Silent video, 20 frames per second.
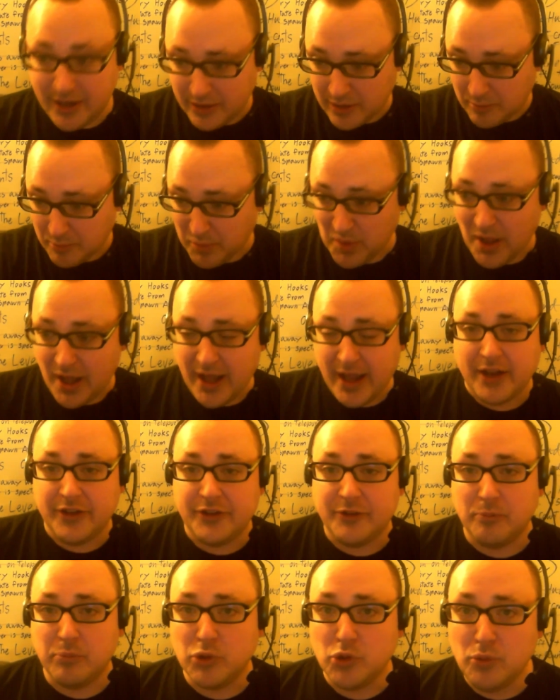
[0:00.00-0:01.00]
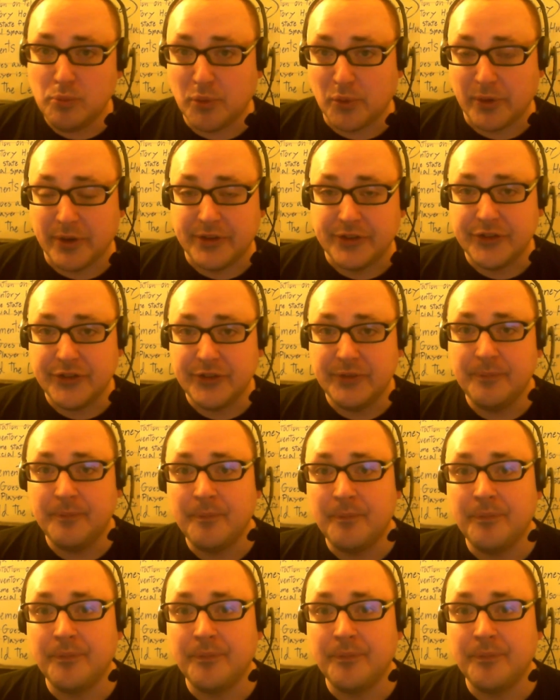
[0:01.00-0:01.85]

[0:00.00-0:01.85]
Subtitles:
and apply it to blueprints,